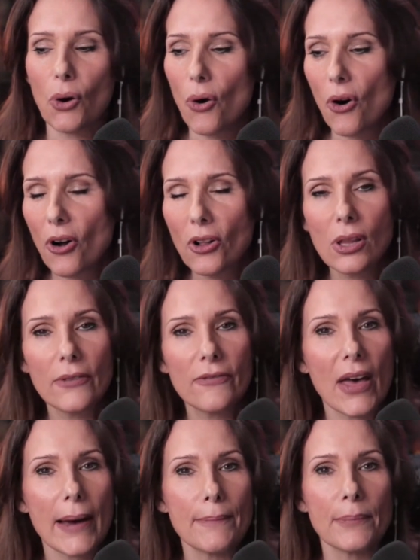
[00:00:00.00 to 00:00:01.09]
all of
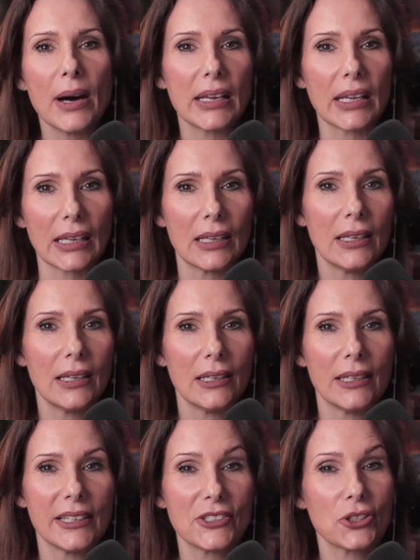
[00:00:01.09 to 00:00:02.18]
that money
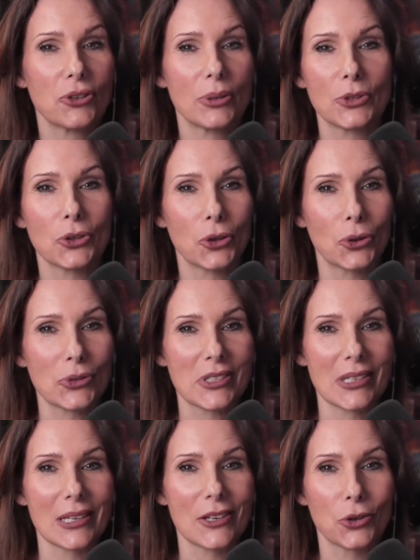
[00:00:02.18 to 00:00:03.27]
into
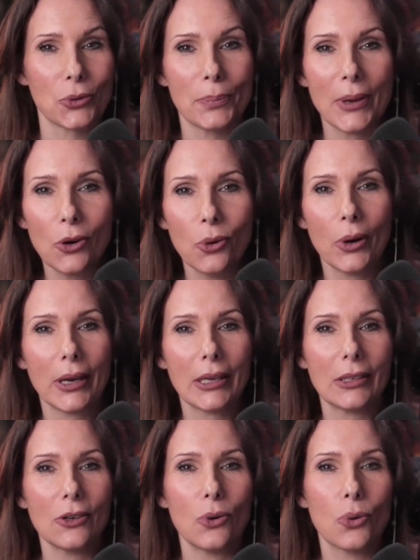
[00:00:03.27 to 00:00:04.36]
cryptocurrency, either
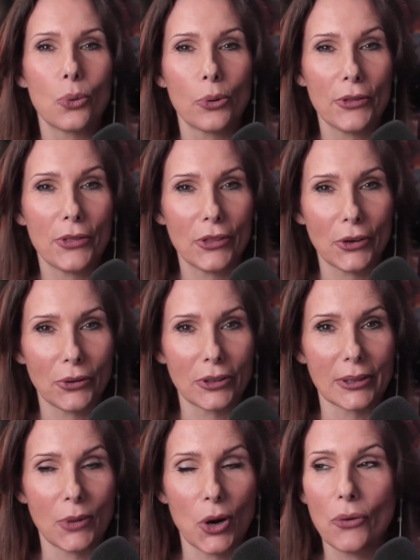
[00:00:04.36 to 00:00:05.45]
Bitcoin or
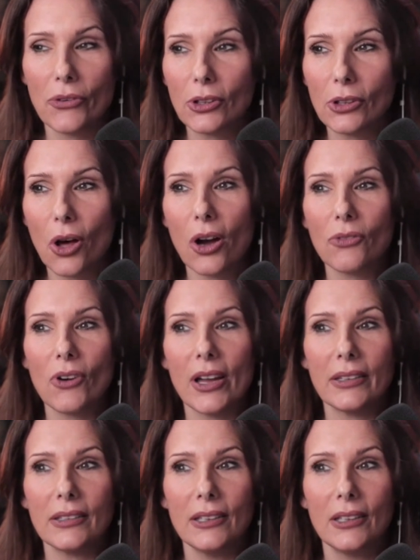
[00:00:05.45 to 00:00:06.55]
Ethereum. Over the long
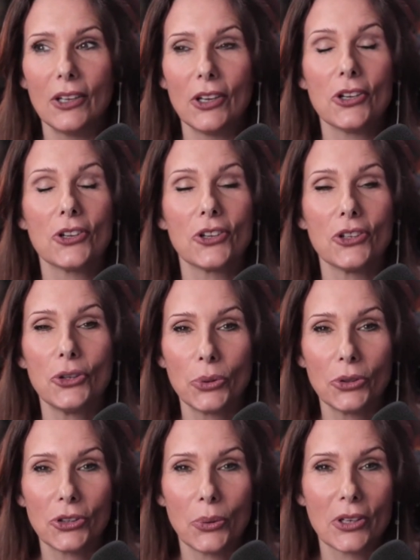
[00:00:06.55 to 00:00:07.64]
run, you are
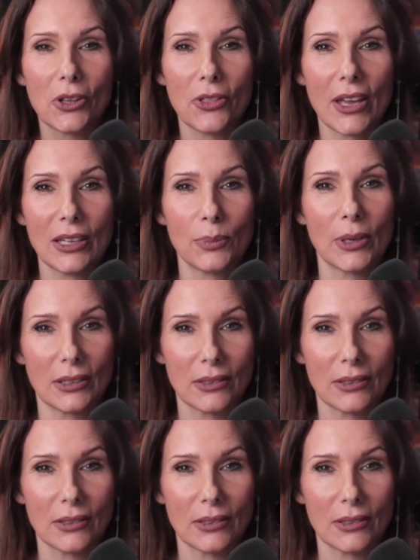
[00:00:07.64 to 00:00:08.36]
going to thank me.